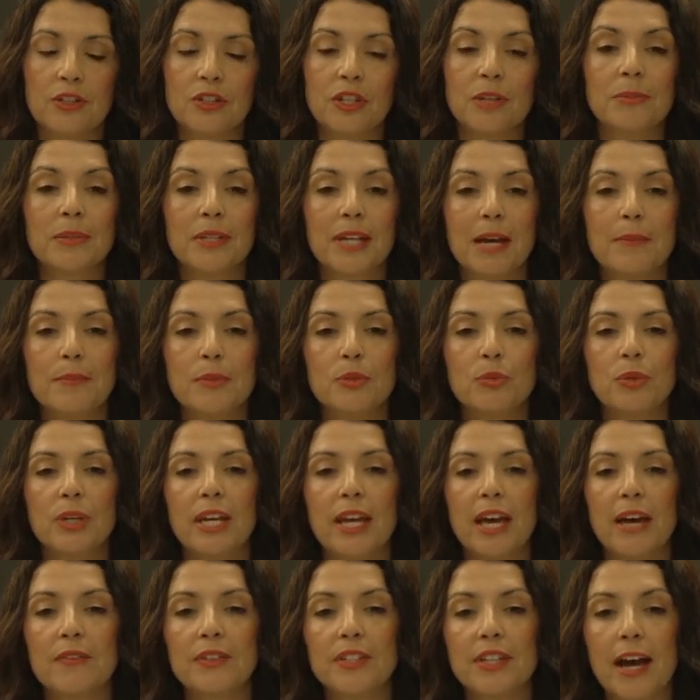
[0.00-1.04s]
Sometimes we
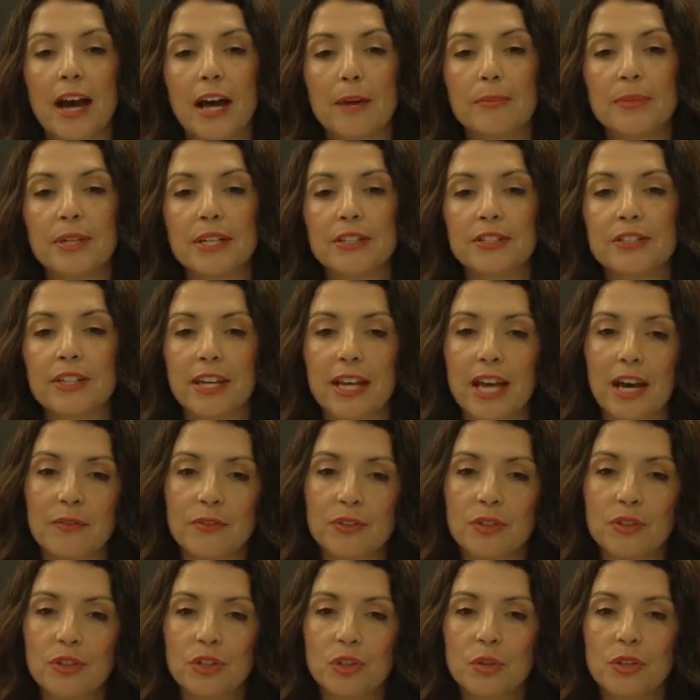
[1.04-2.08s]
have topics that have
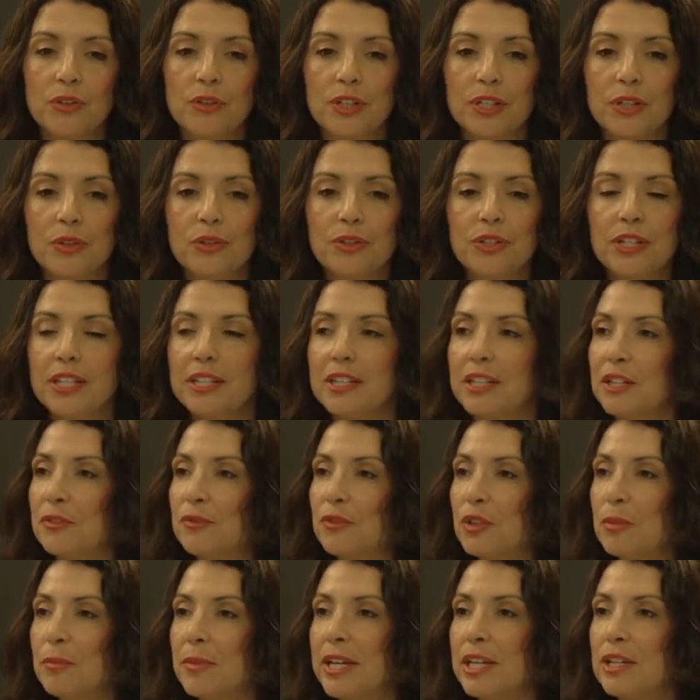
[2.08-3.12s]
to do with using
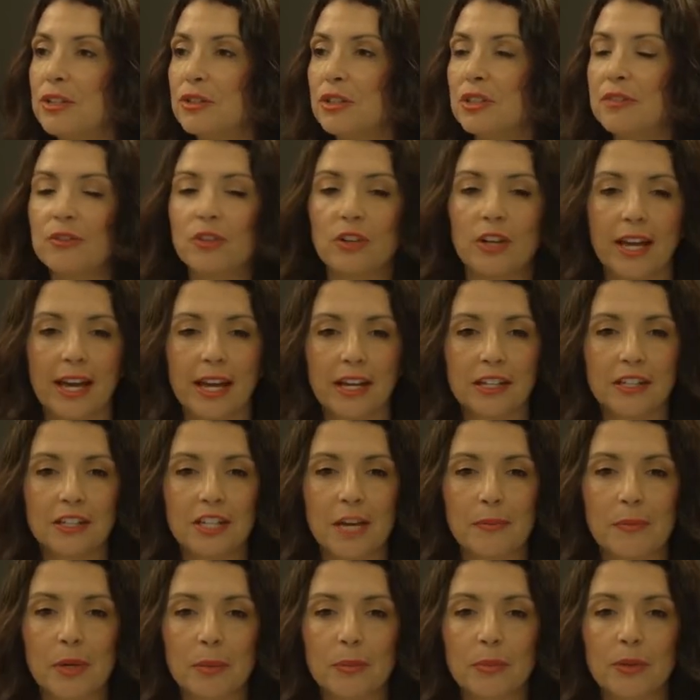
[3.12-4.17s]
information for
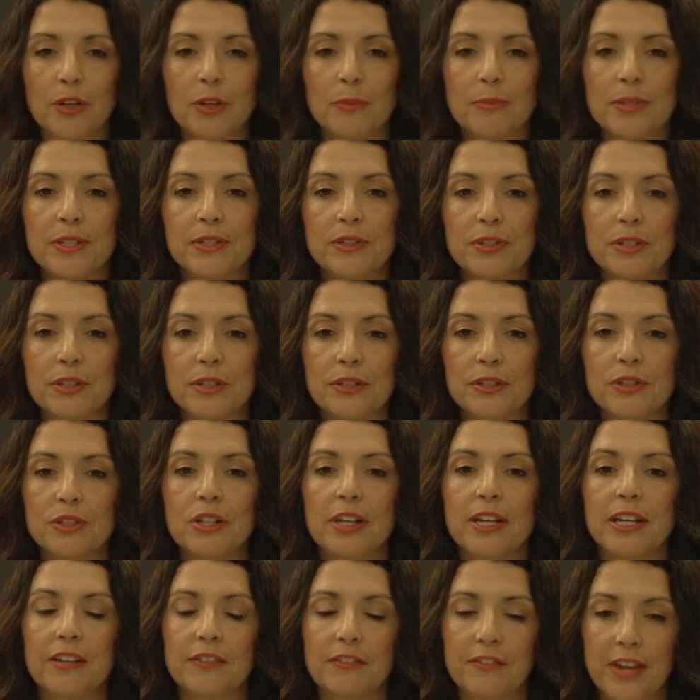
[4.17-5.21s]
academic purposes,
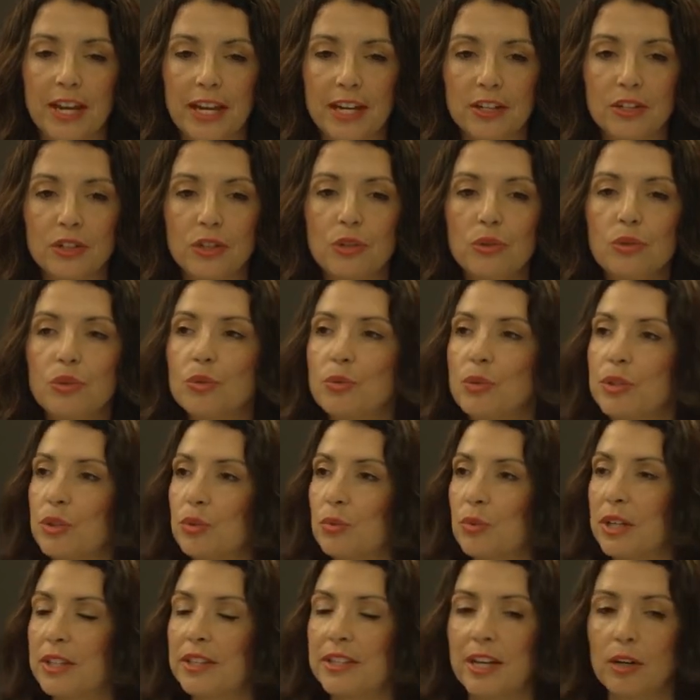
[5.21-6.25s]
like fake news
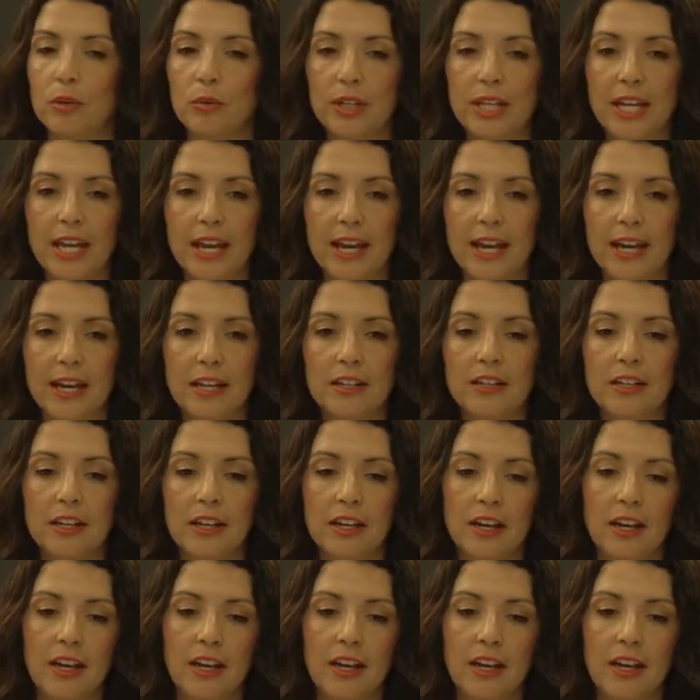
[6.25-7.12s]
was one that we had.